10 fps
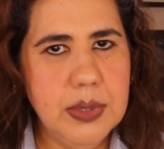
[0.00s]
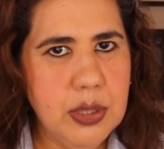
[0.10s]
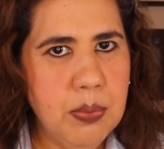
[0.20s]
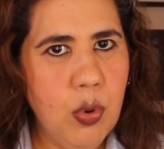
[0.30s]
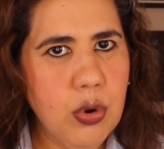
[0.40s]
but
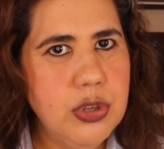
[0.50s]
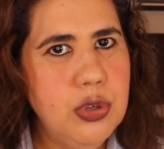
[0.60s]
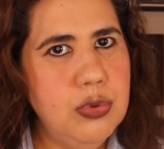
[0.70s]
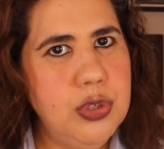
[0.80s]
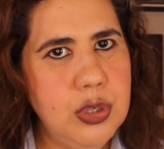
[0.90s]
the more
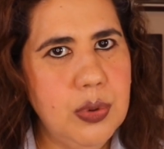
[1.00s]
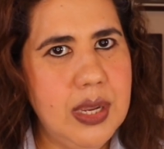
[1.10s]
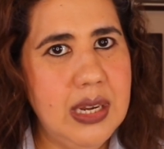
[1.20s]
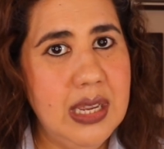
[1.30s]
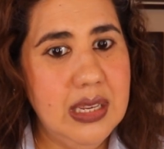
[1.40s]
you do
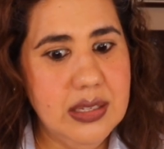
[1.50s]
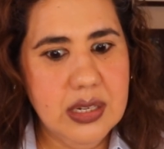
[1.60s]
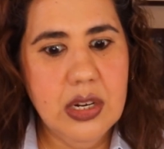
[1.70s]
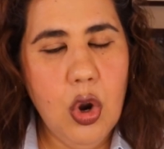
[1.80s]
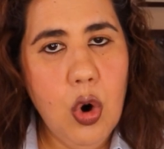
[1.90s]
it, it's
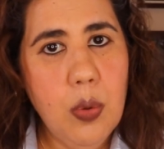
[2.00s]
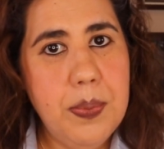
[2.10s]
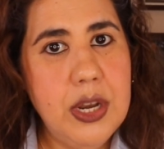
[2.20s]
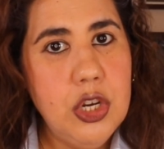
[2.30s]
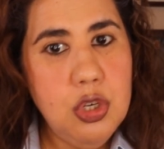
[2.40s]
going to
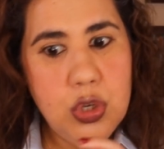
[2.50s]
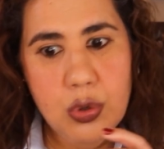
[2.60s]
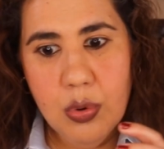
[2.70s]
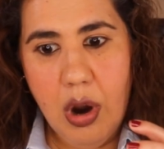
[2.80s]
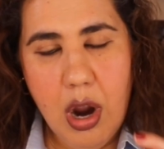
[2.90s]
open new